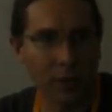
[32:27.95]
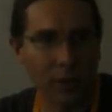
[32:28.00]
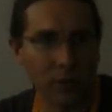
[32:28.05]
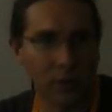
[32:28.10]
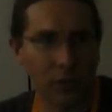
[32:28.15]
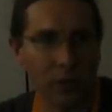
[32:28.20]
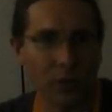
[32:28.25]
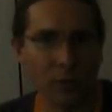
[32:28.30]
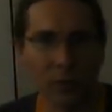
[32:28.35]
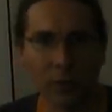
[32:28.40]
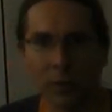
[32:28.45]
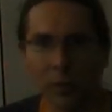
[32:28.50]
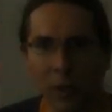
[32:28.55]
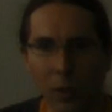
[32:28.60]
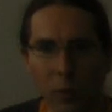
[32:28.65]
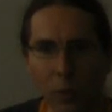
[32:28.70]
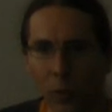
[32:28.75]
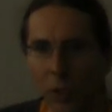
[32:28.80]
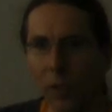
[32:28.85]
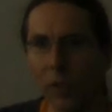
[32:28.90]
it's just
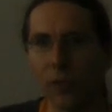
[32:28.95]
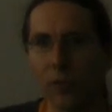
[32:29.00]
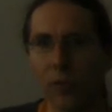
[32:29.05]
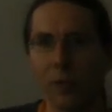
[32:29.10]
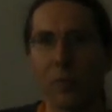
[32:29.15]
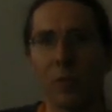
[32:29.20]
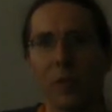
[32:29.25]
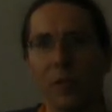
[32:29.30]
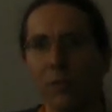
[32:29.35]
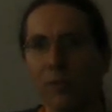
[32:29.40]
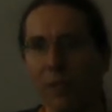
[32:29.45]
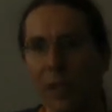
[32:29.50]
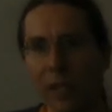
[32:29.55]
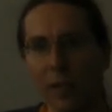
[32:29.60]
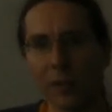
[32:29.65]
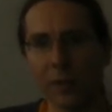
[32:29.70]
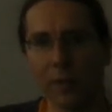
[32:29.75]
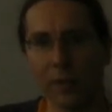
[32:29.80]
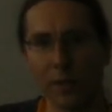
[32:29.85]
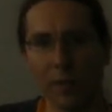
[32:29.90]
a really simple
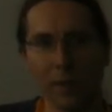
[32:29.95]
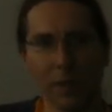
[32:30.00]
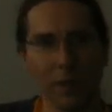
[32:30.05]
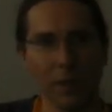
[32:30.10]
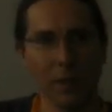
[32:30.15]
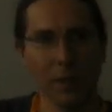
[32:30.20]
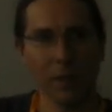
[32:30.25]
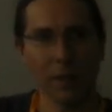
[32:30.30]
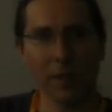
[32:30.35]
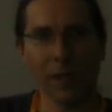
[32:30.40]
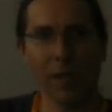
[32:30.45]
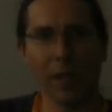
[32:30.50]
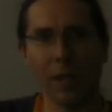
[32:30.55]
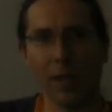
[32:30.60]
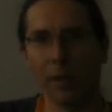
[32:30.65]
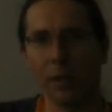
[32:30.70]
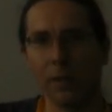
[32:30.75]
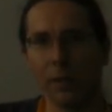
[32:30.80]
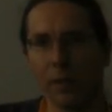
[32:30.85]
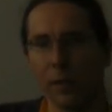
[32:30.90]
effect
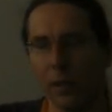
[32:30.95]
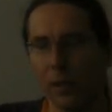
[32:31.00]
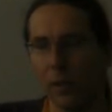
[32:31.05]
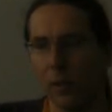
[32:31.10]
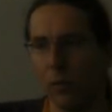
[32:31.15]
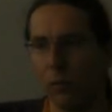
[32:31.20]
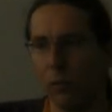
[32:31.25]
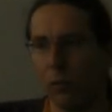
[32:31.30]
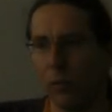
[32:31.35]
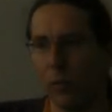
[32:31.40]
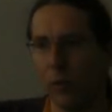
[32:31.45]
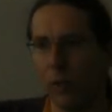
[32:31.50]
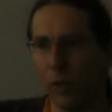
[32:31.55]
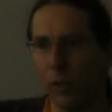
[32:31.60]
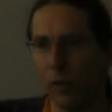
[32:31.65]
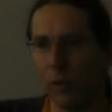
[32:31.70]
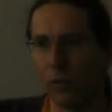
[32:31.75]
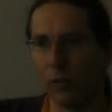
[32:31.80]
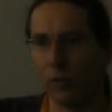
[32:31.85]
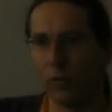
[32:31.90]
that
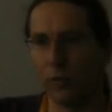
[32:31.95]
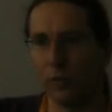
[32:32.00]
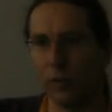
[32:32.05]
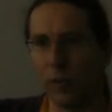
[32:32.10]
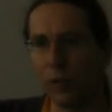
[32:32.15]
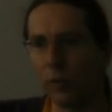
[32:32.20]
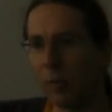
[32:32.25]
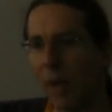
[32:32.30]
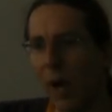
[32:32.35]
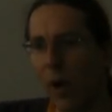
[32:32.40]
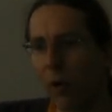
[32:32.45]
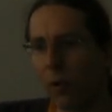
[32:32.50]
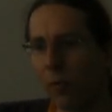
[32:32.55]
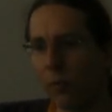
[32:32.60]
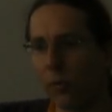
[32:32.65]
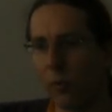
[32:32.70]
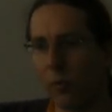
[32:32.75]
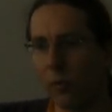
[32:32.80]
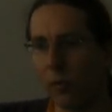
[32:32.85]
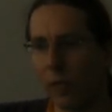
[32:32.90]
is
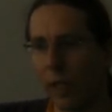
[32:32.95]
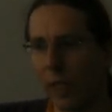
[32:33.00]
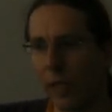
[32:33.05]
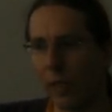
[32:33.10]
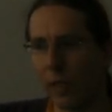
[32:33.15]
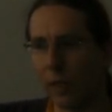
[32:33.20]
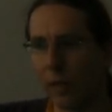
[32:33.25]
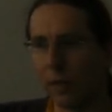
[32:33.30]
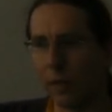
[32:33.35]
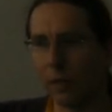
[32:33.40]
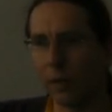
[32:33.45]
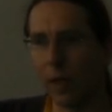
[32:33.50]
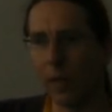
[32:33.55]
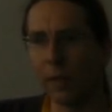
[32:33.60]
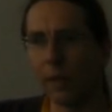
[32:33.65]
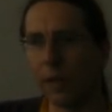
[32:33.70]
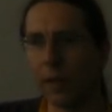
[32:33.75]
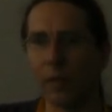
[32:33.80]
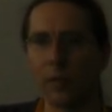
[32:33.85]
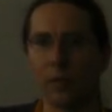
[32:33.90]
powerful, and I
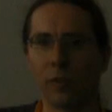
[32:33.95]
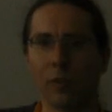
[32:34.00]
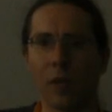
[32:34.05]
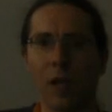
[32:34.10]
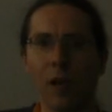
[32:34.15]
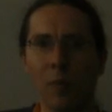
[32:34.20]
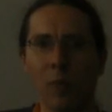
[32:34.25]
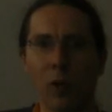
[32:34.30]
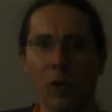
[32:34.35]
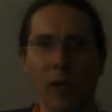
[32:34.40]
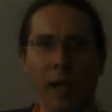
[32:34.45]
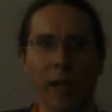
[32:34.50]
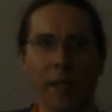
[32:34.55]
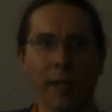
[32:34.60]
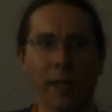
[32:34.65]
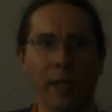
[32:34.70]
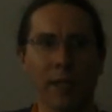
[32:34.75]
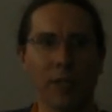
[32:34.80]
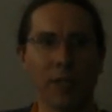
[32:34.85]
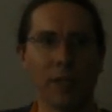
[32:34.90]
think is a lot more
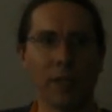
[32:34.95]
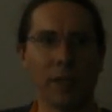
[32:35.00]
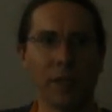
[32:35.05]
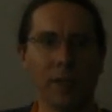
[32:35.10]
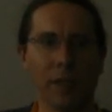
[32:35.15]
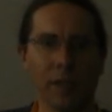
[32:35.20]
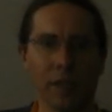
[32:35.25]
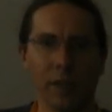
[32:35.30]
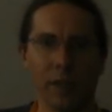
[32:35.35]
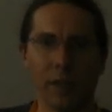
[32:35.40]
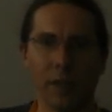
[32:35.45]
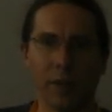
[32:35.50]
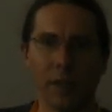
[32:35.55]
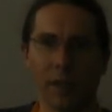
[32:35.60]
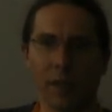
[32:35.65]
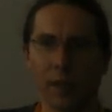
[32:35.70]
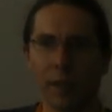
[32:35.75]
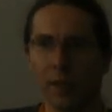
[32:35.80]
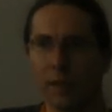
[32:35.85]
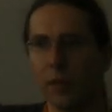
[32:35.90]
eye-catching
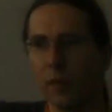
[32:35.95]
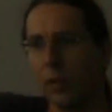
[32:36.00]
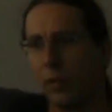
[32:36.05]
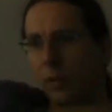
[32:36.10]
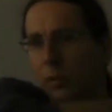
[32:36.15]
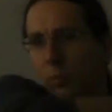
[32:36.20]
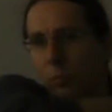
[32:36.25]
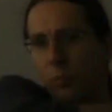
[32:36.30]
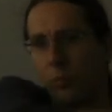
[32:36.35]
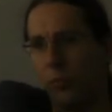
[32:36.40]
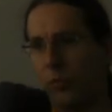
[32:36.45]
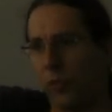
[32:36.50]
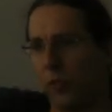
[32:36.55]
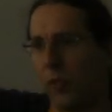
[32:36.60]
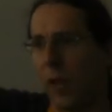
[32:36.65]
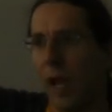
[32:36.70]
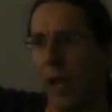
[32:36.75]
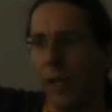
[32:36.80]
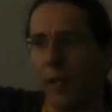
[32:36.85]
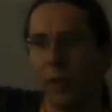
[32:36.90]
than, you know,
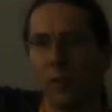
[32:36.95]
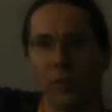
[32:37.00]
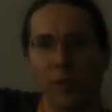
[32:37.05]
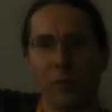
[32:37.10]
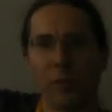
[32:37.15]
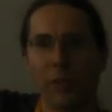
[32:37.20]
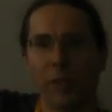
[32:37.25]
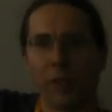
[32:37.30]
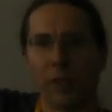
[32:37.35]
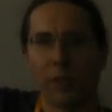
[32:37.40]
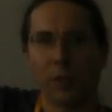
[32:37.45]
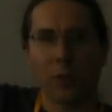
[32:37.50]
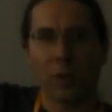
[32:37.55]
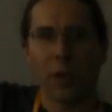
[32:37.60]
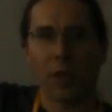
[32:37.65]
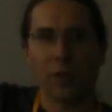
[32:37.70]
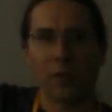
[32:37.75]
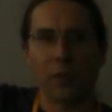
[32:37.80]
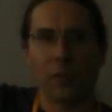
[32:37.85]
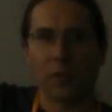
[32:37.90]
sliding something
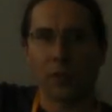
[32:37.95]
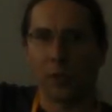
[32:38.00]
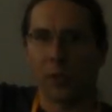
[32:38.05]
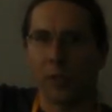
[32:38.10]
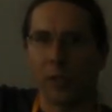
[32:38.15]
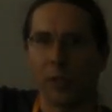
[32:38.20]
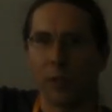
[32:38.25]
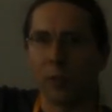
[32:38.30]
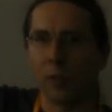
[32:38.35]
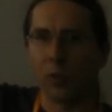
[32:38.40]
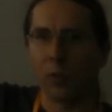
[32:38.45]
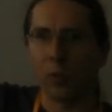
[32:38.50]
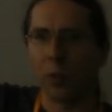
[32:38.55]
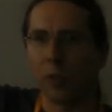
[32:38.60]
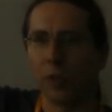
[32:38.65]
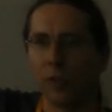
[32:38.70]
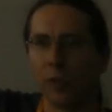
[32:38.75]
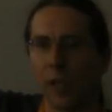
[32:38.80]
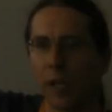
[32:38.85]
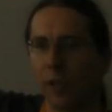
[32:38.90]
across the screen, or
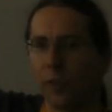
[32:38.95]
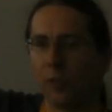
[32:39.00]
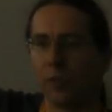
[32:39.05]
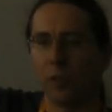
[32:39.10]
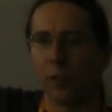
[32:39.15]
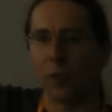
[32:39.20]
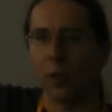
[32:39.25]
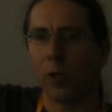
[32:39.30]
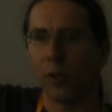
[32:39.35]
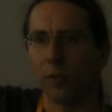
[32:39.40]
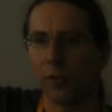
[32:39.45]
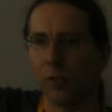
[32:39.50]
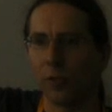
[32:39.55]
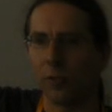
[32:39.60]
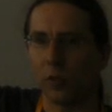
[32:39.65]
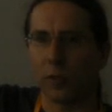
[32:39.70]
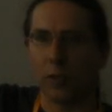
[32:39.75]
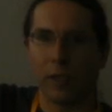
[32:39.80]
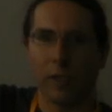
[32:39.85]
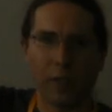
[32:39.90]
word of text across the
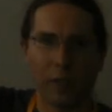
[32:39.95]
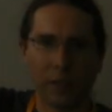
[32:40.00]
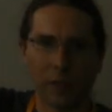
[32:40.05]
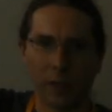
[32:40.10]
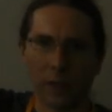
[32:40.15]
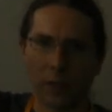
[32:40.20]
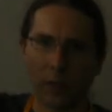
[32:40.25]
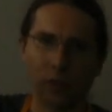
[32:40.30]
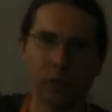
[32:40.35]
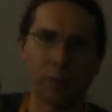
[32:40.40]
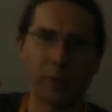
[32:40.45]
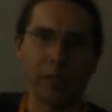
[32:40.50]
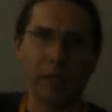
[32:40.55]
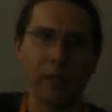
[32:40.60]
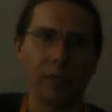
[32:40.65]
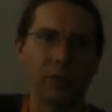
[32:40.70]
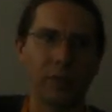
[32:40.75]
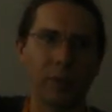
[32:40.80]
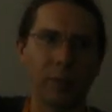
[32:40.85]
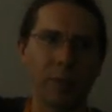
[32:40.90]
screen, or, you know,
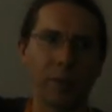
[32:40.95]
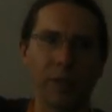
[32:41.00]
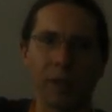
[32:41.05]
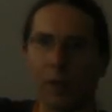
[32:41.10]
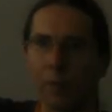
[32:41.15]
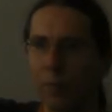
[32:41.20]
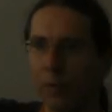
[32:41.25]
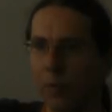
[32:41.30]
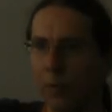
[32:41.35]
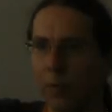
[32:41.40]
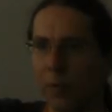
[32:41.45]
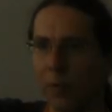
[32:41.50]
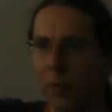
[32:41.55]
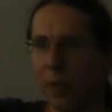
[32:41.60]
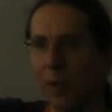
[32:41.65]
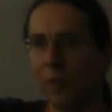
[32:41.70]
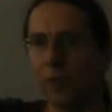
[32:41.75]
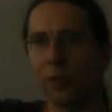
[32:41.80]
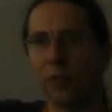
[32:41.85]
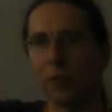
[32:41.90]
spinning something up from the
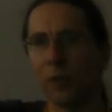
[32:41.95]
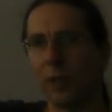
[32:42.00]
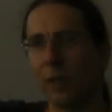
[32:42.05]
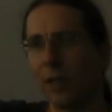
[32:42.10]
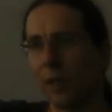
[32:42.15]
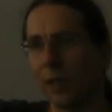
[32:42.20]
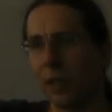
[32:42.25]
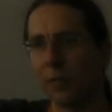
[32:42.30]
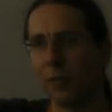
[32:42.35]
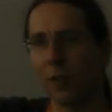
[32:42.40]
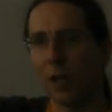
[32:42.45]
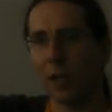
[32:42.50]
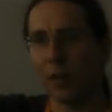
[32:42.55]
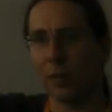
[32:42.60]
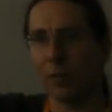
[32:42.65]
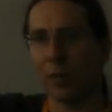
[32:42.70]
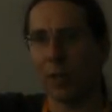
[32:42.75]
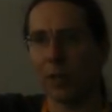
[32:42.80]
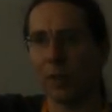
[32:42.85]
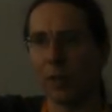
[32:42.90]
middle of the screen like I've
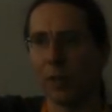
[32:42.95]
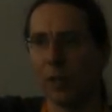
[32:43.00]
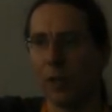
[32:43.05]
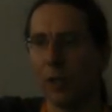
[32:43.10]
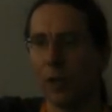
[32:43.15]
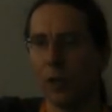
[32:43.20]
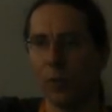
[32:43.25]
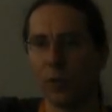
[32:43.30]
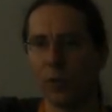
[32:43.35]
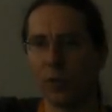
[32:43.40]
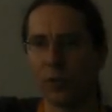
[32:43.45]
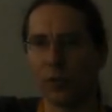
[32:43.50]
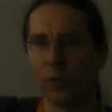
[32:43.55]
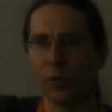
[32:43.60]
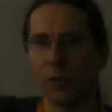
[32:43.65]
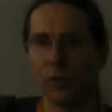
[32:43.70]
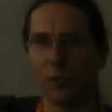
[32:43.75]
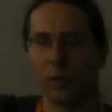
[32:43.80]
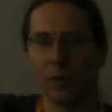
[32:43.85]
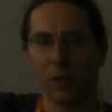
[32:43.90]
talked about, which is
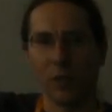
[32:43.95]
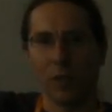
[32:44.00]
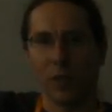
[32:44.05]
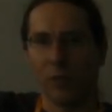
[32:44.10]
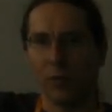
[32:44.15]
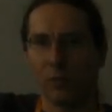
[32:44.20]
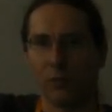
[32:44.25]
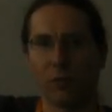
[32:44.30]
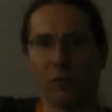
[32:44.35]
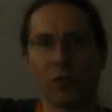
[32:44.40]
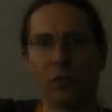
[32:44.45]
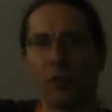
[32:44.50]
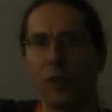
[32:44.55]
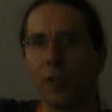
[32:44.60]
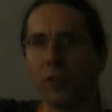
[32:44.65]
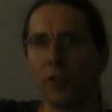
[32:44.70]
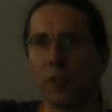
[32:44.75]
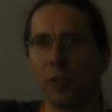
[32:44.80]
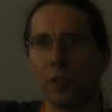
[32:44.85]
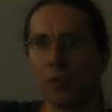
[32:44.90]

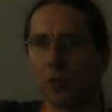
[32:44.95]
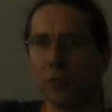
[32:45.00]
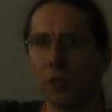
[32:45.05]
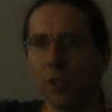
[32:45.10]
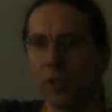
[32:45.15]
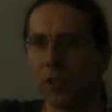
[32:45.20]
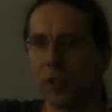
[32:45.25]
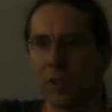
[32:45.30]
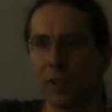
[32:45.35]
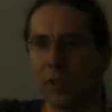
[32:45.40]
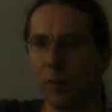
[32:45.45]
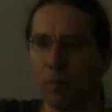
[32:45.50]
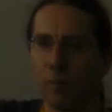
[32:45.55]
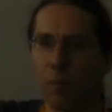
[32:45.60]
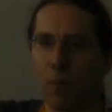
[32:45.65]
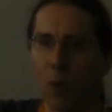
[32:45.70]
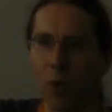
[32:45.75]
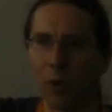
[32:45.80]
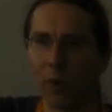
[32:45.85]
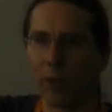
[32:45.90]
such a traditionally
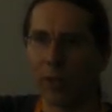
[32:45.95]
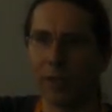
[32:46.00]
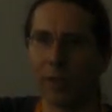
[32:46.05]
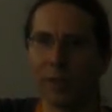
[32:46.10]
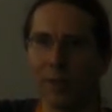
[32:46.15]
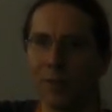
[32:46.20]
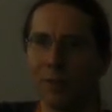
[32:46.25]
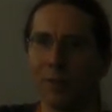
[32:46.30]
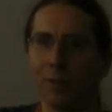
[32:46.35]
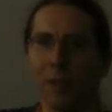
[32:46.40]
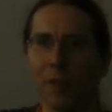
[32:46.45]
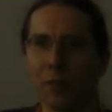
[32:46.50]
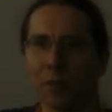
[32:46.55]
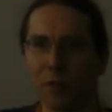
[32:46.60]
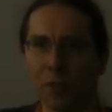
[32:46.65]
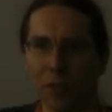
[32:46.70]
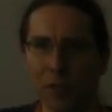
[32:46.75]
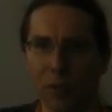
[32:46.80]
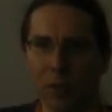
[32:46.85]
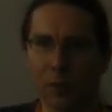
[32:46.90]
boring
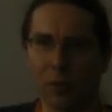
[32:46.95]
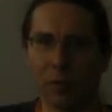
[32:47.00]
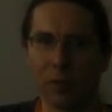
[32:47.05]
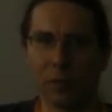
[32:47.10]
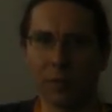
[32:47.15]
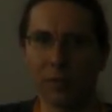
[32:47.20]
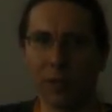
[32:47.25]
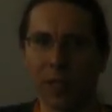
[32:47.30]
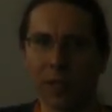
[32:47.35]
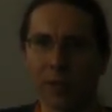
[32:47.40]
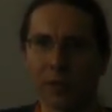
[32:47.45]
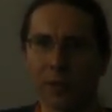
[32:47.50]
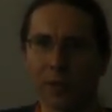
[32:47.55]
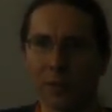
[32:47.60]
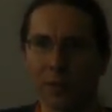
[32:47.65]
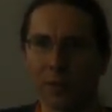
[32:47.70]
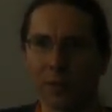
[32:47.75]
LaserShow effect.